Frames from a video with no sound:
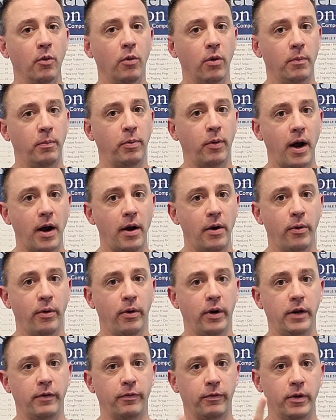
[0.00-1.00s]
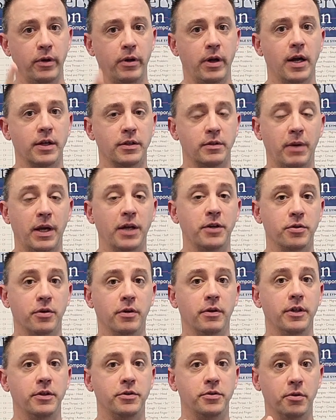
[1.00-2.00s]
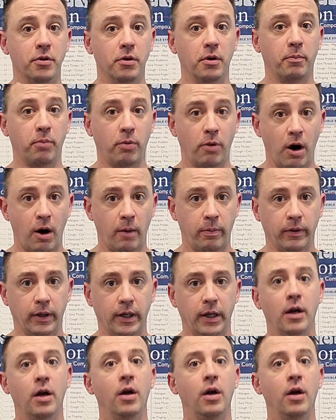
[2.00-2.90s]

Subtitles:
1 priority for you guys to make sure that you're doing properly.